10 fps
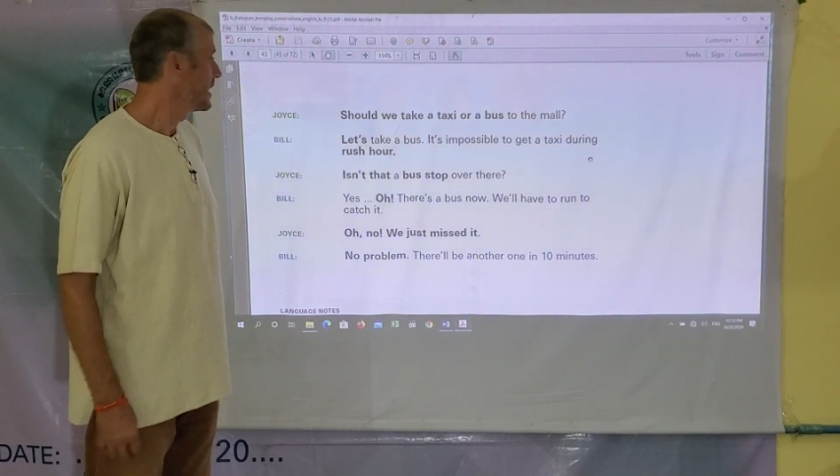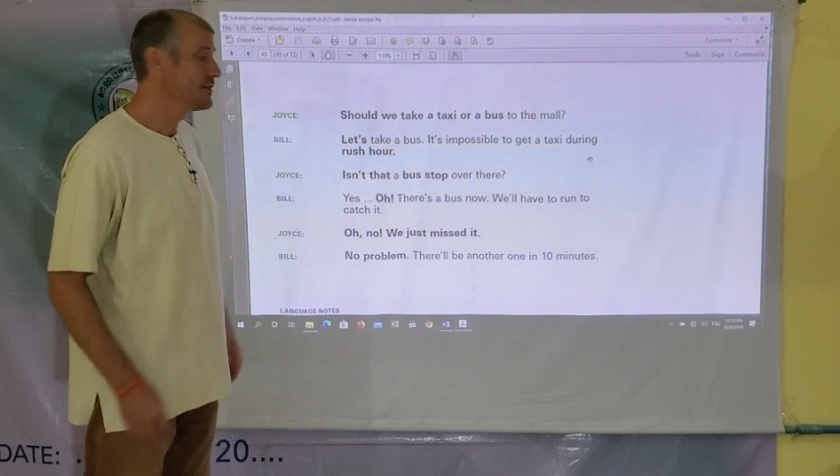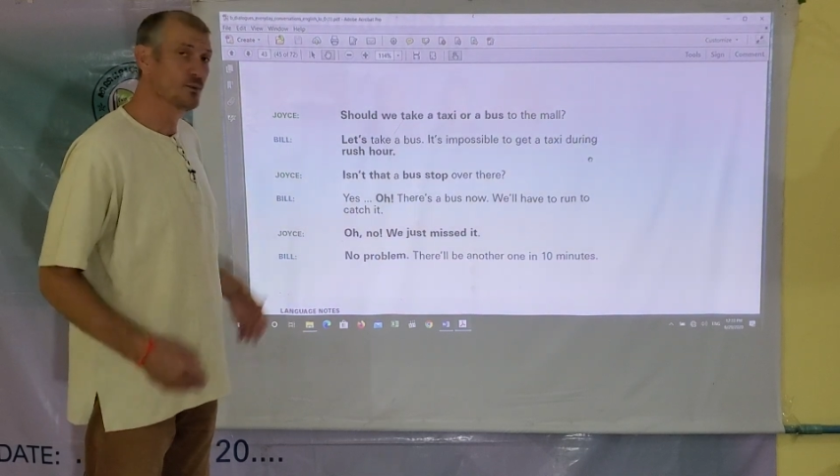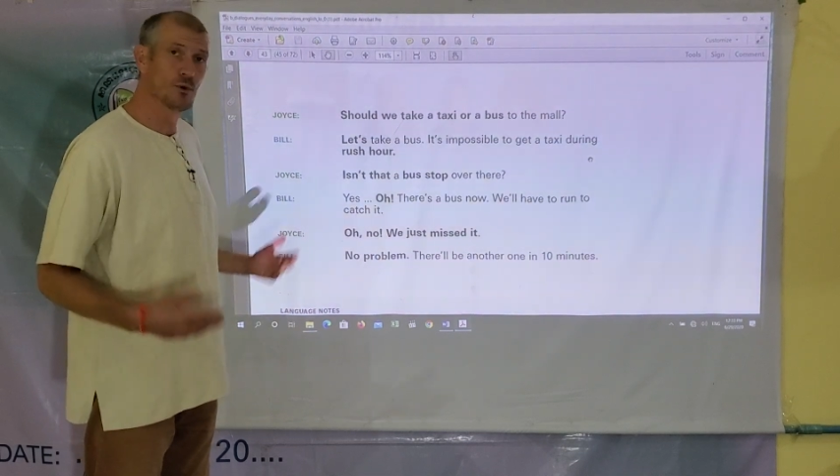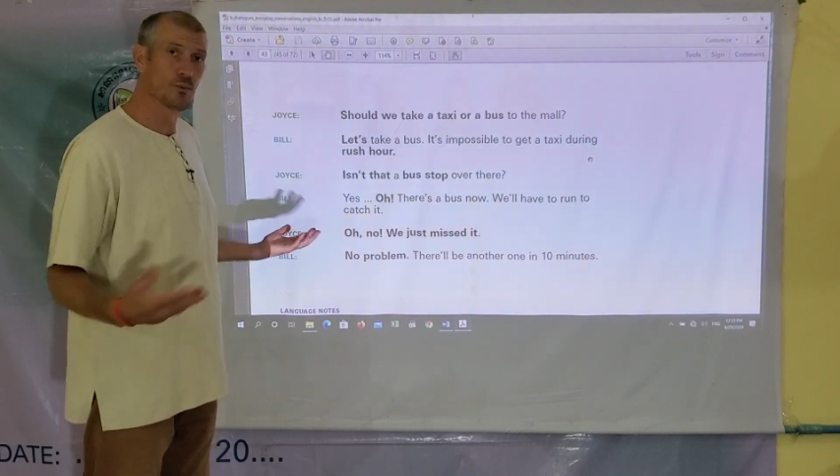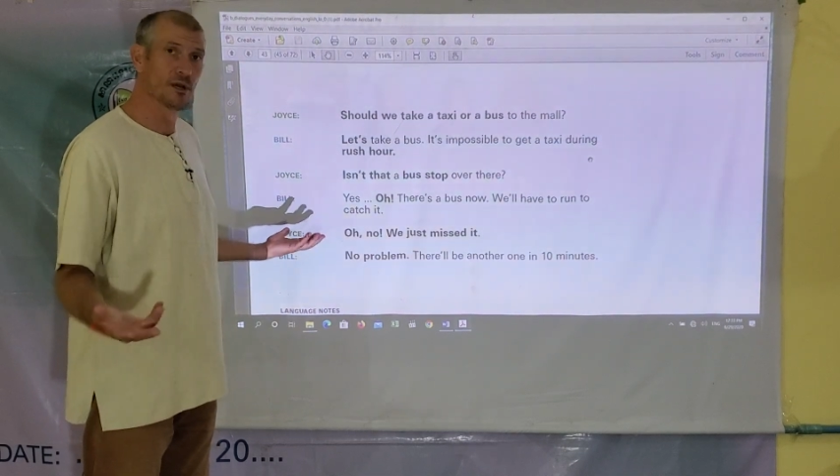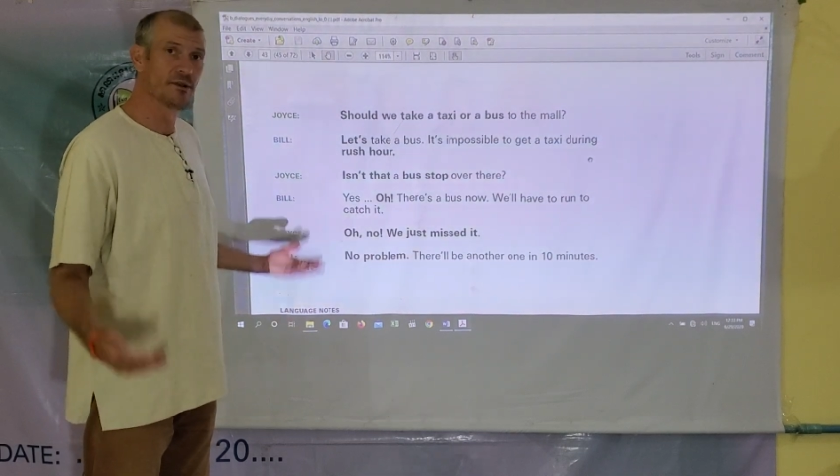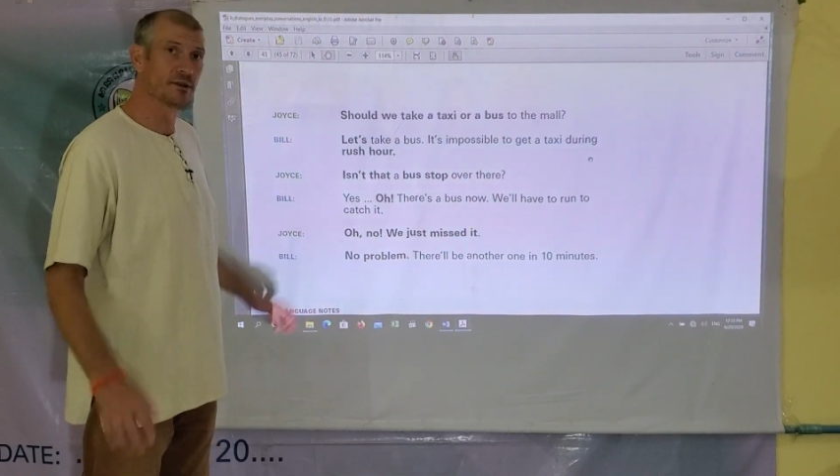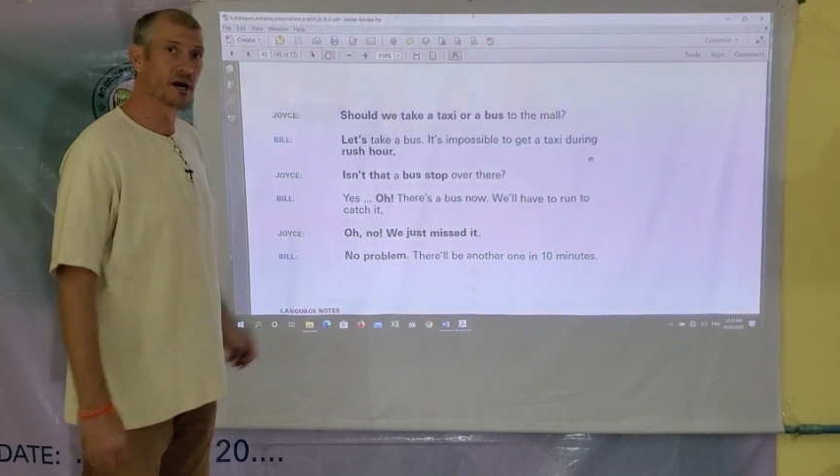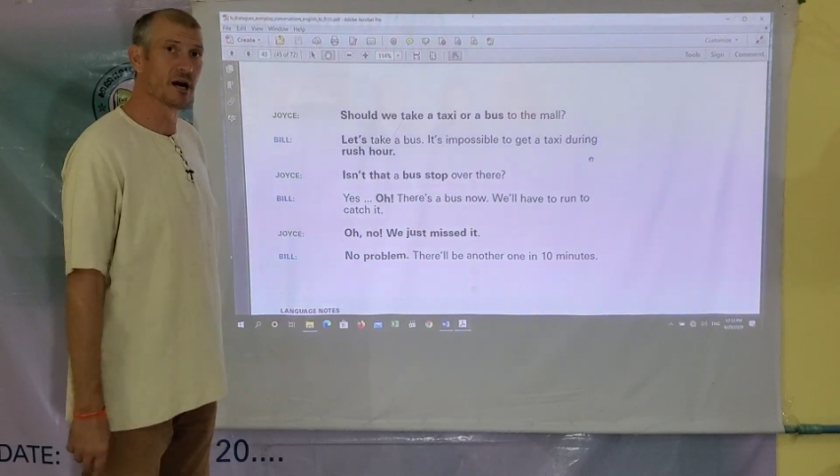And then we'll read
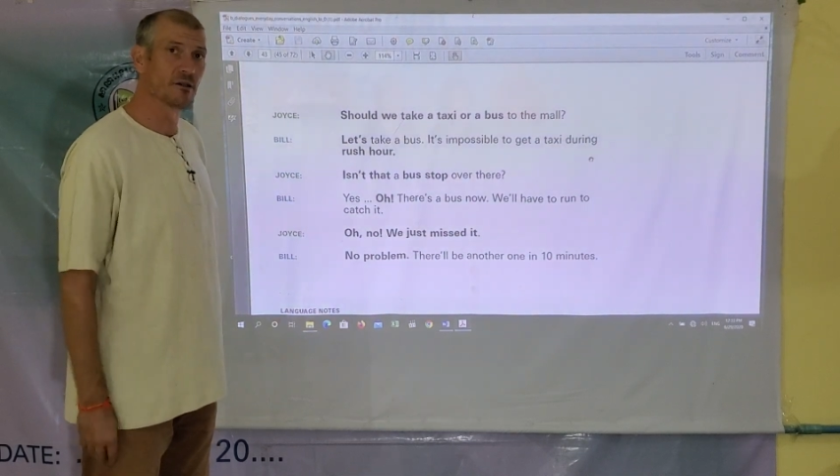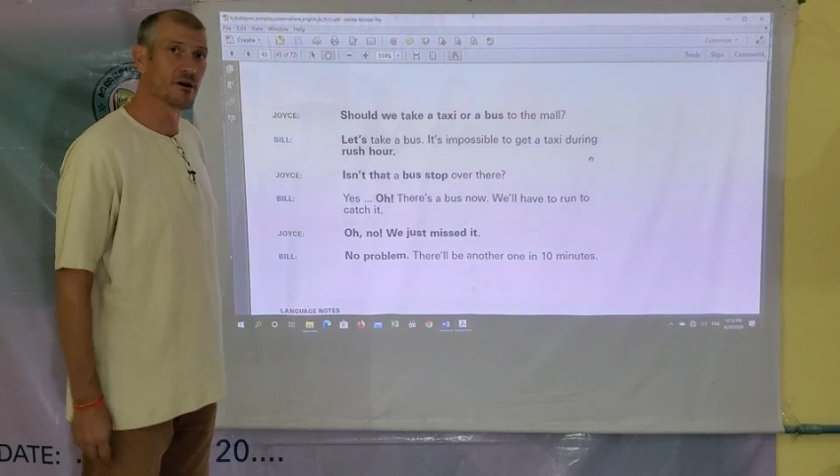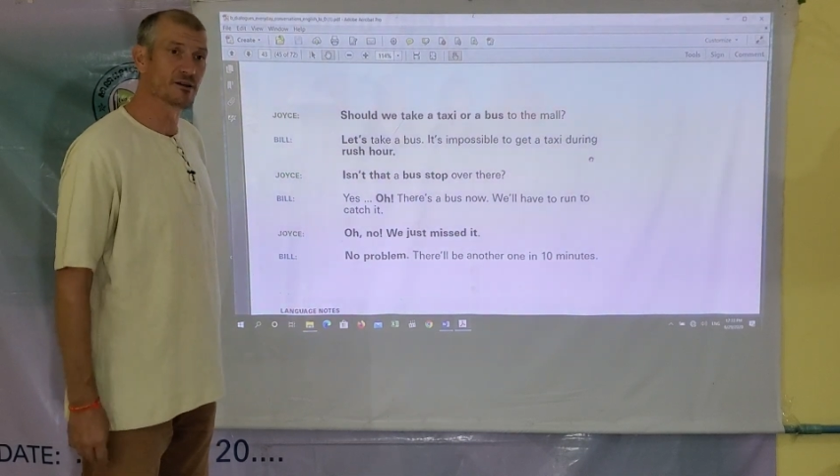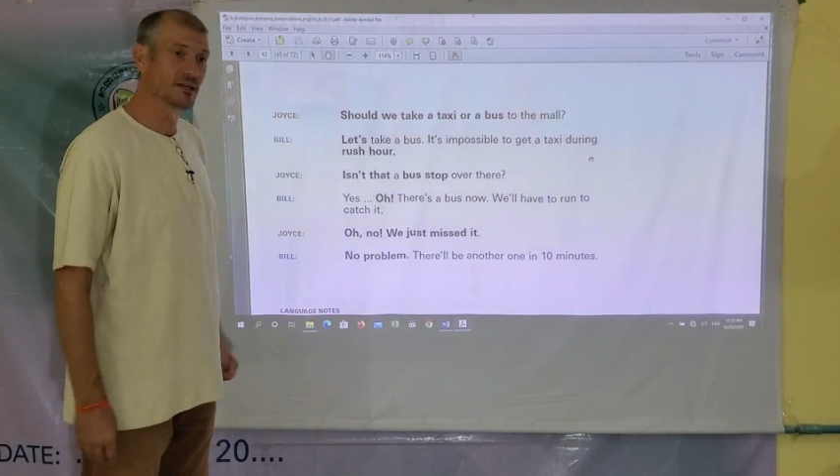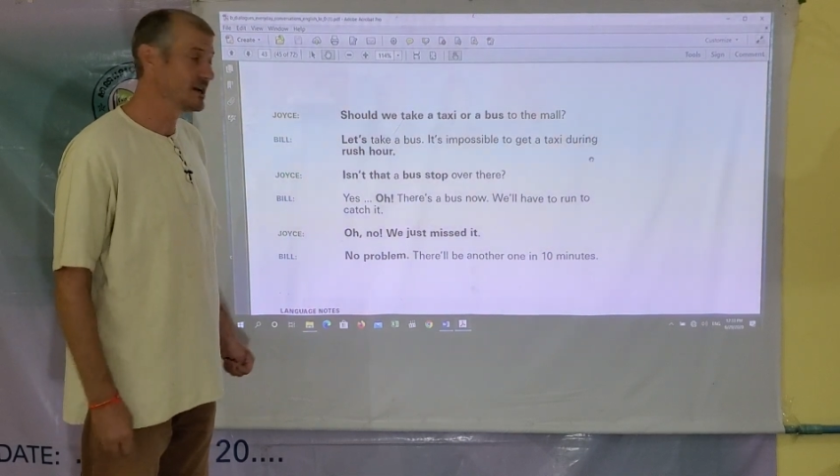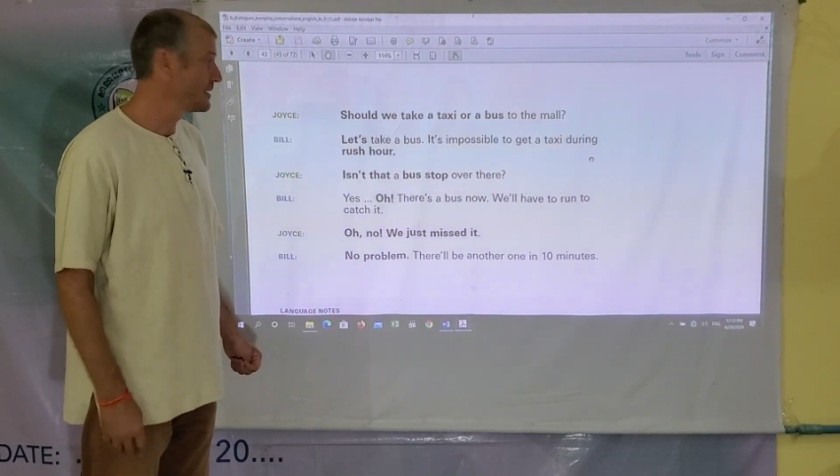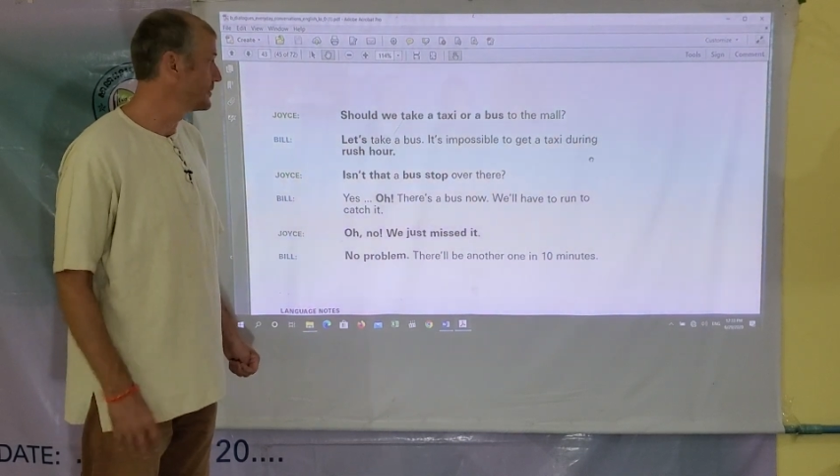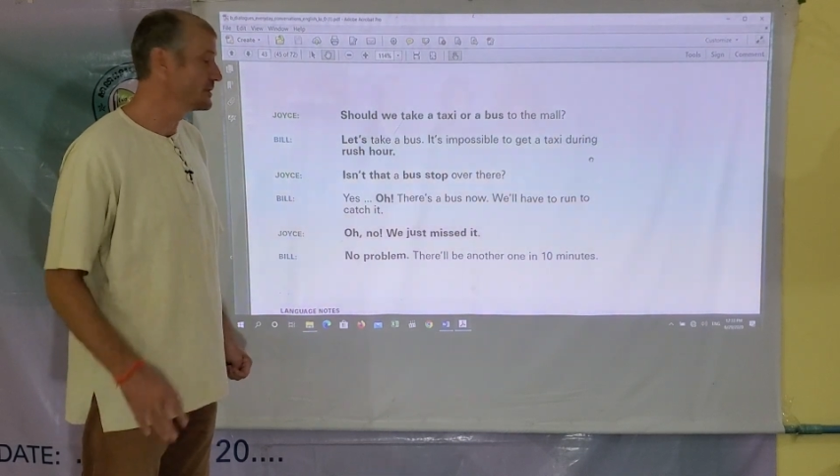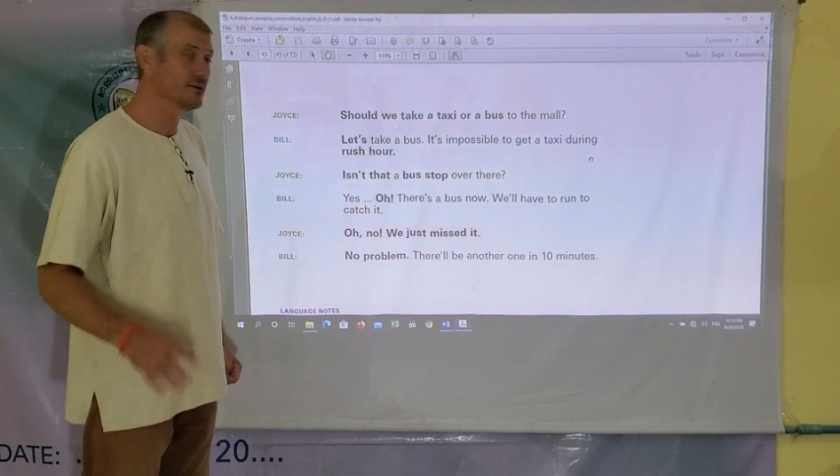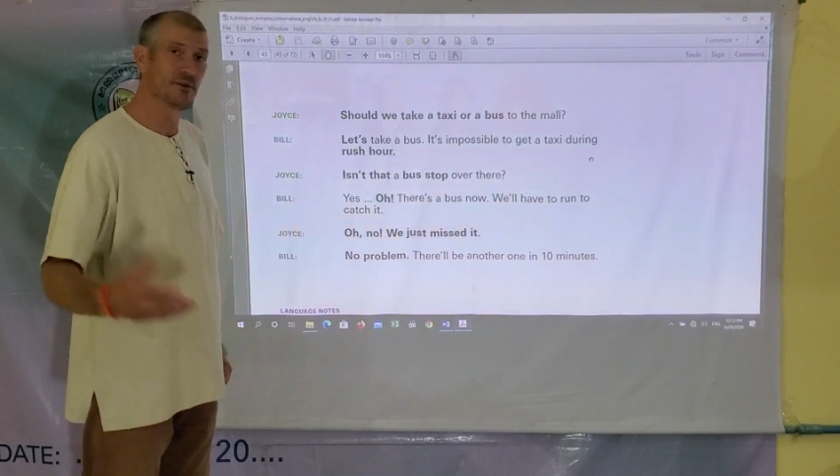the dialogue together,
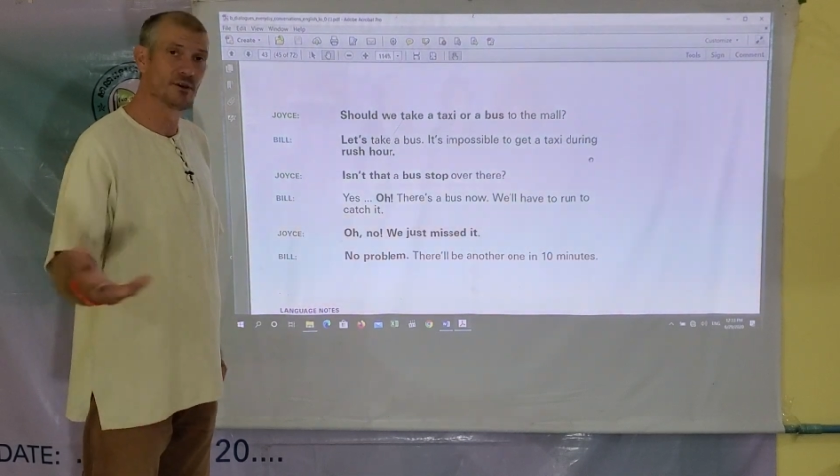giving